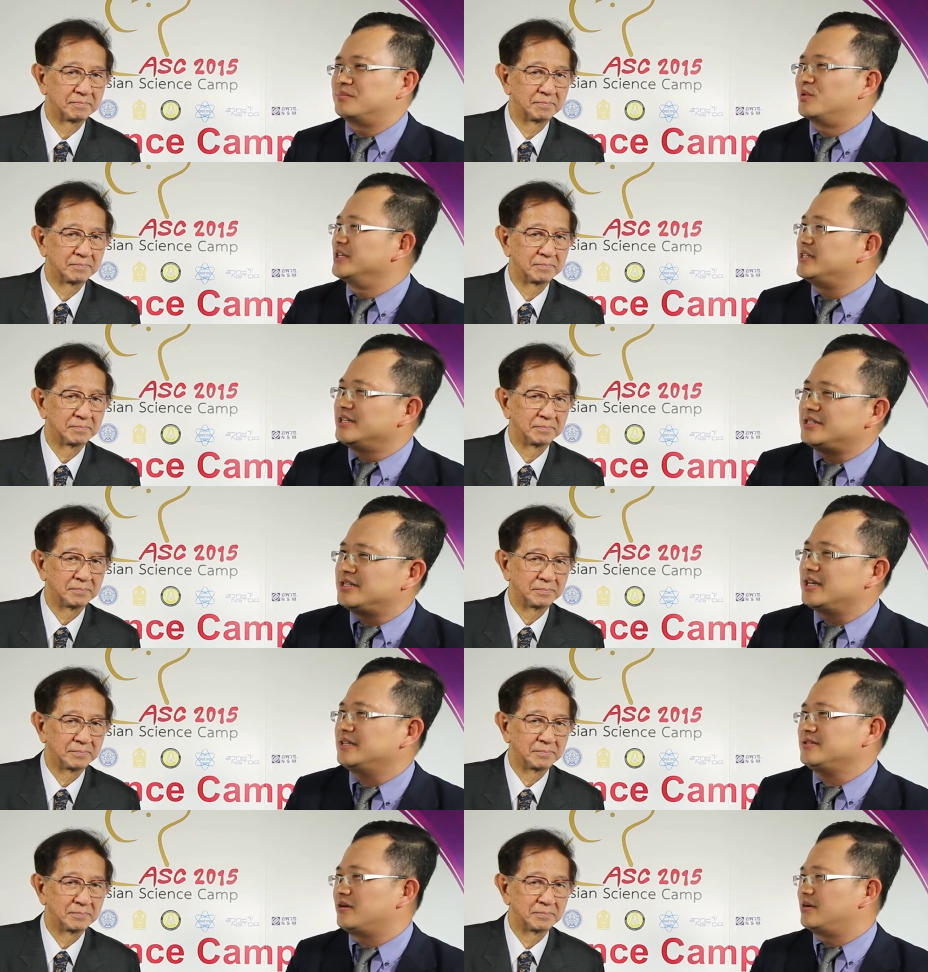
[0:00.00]

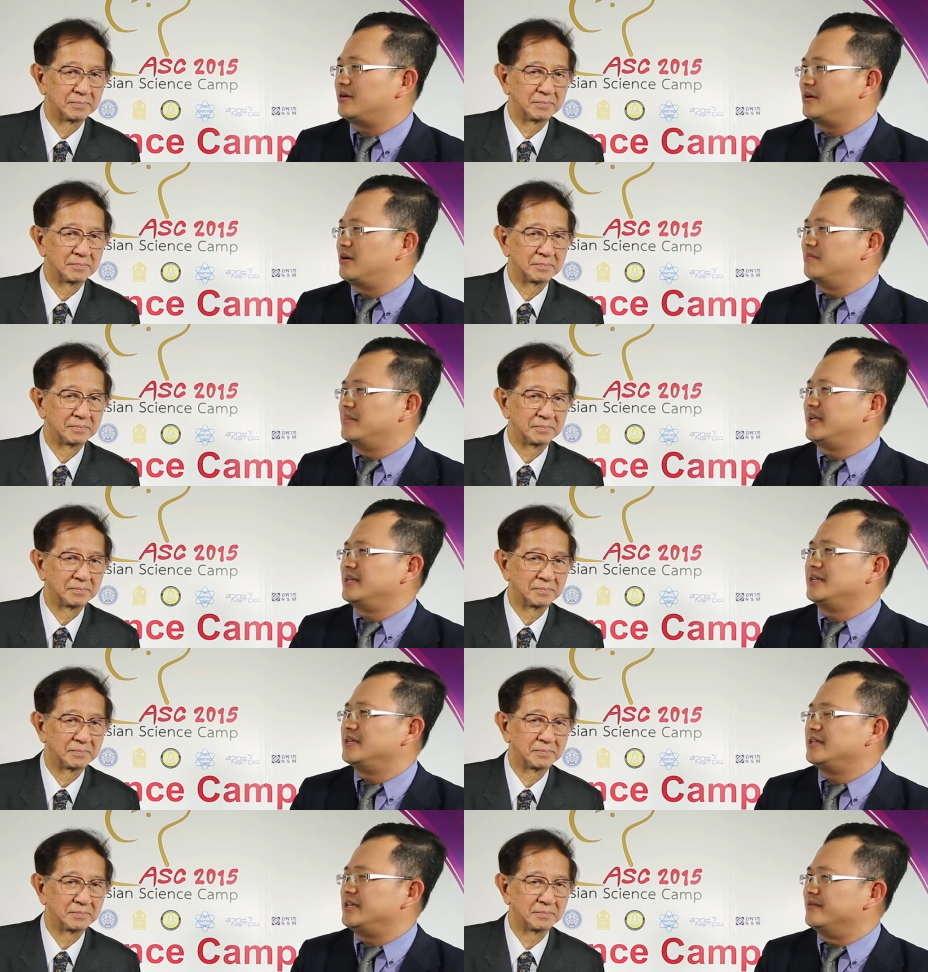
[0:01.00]
Speaker 1: politicians or, or
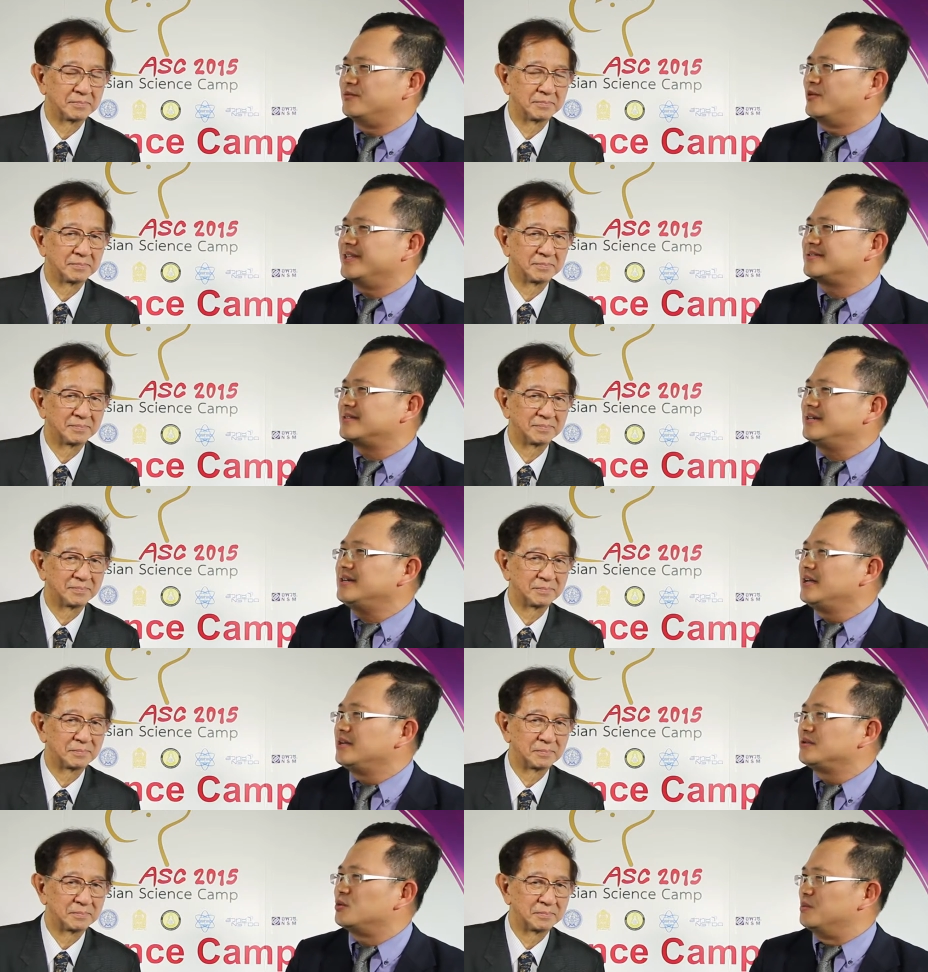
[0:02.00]
many influencers
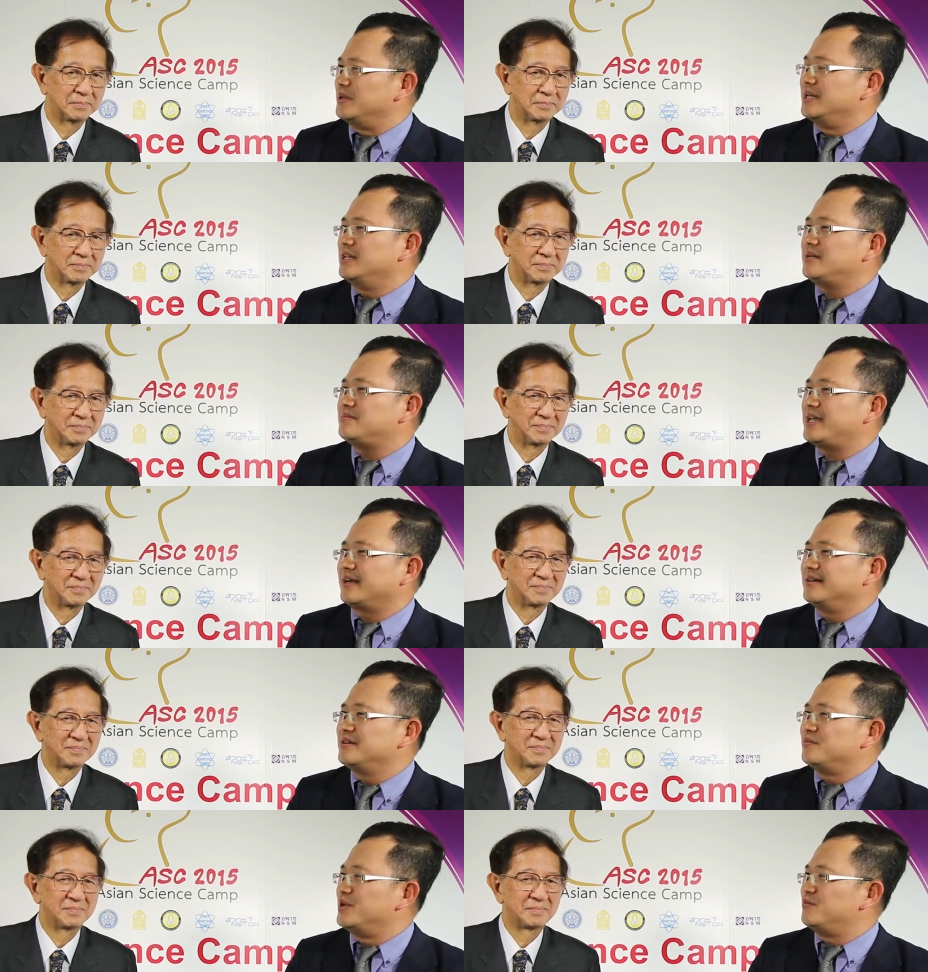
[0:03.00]
to believe that
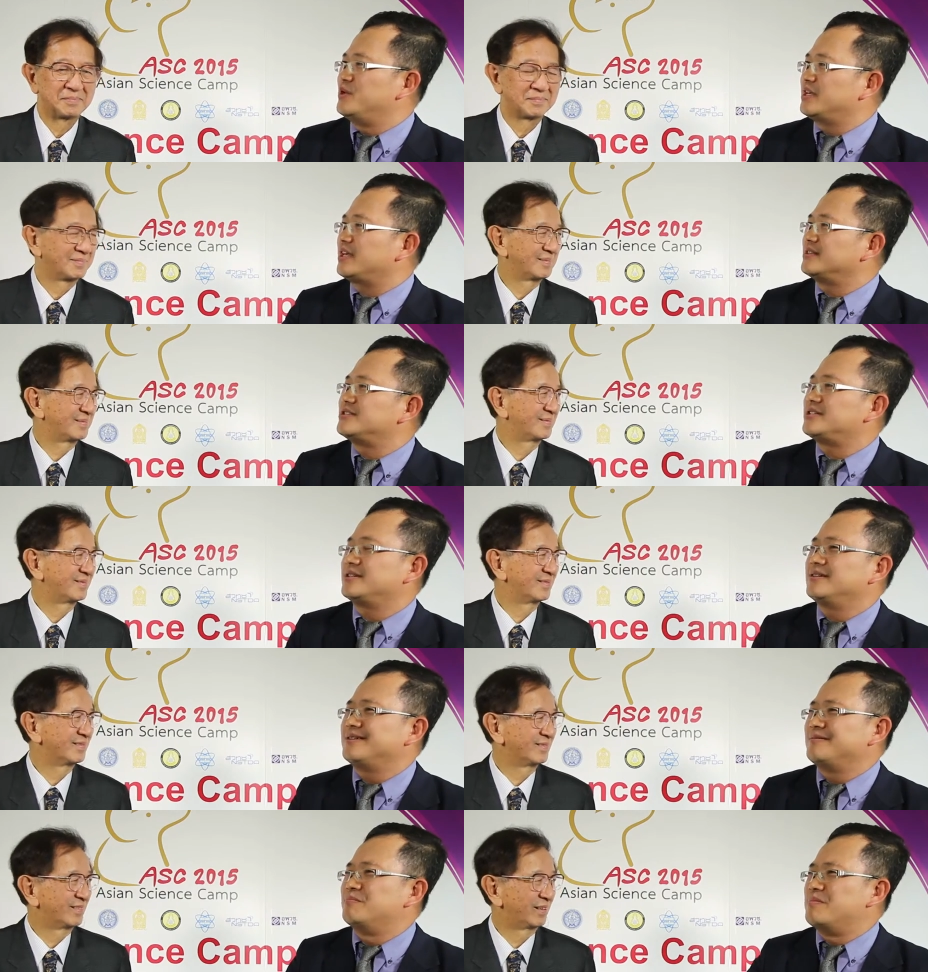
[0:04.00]
we, we can
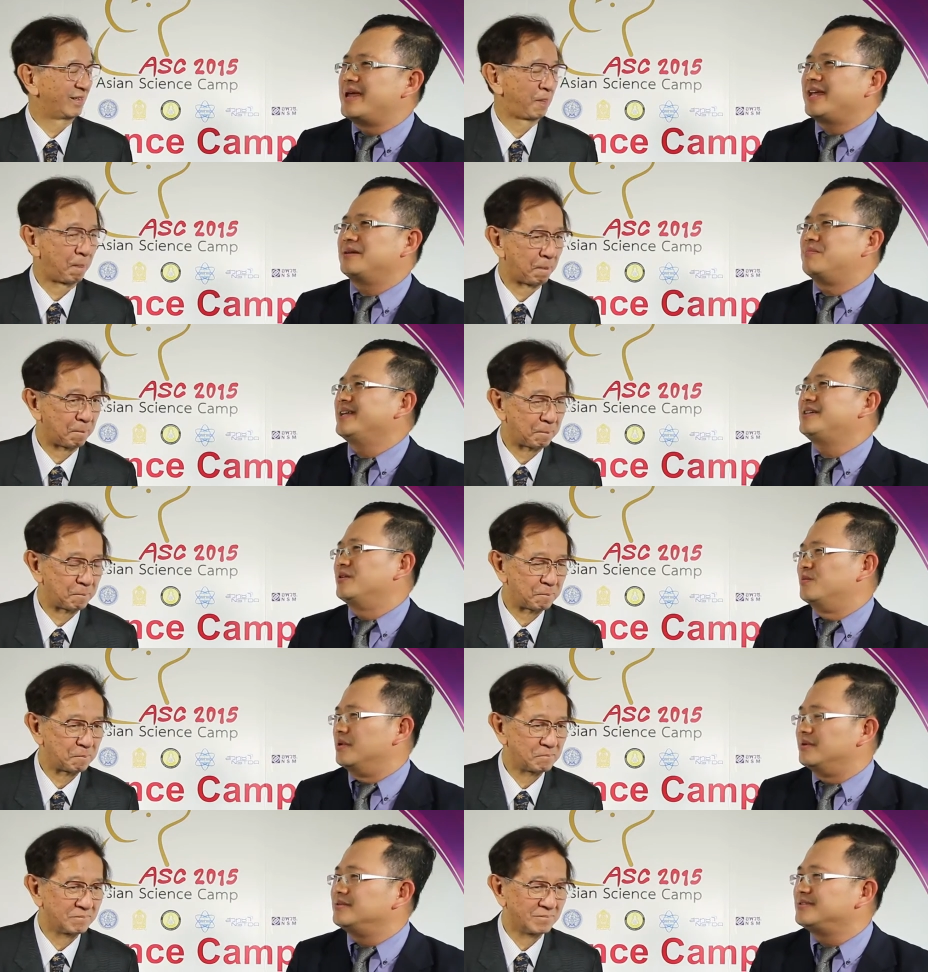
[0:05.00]
make a better
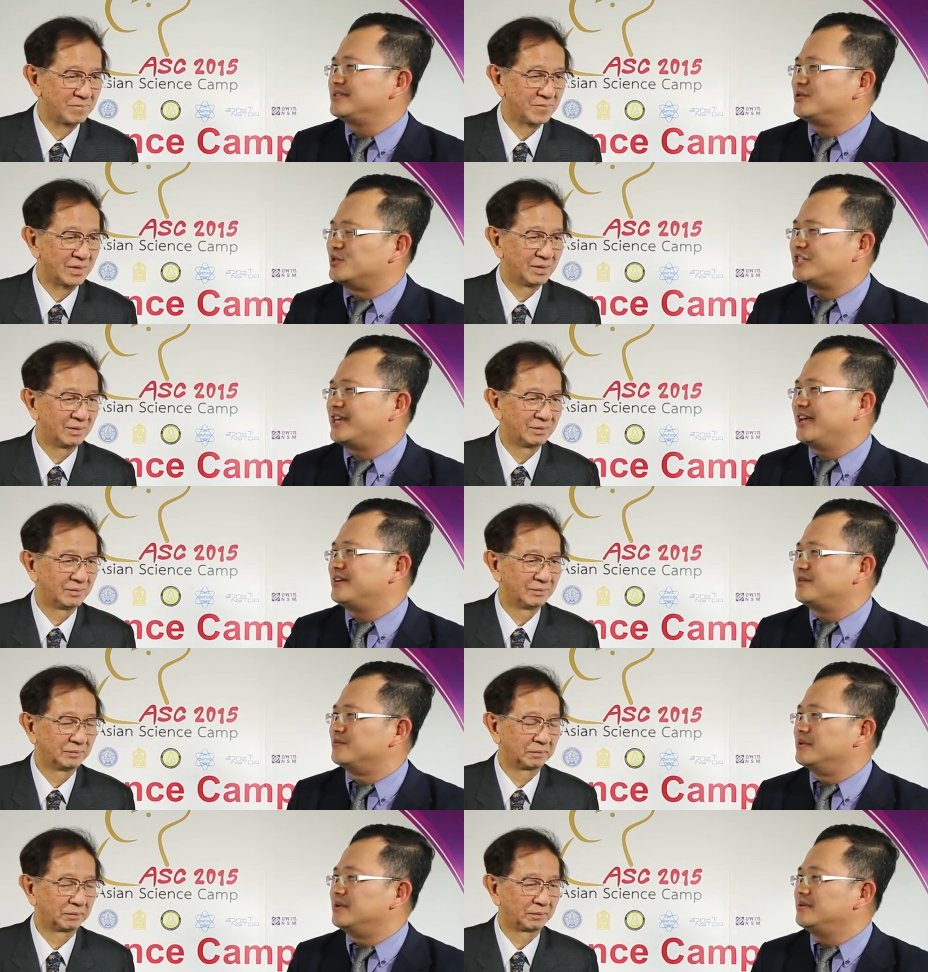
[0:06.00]
world, to change
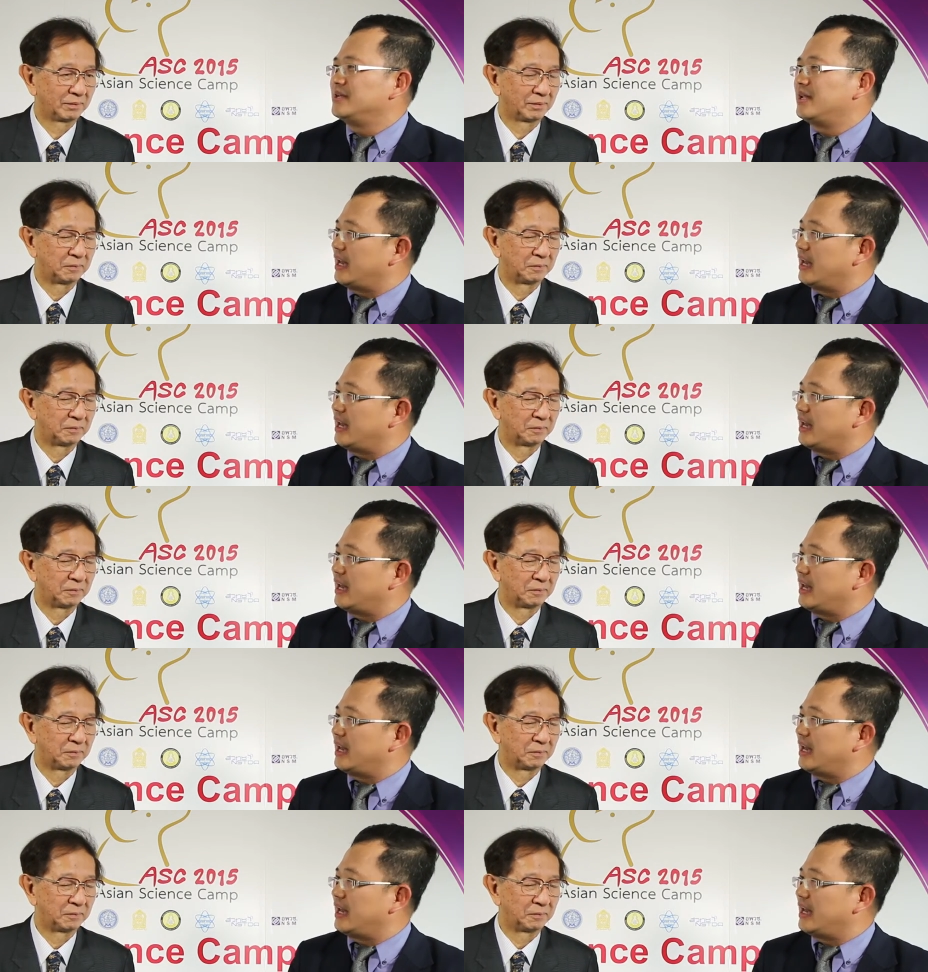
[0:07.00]
the world.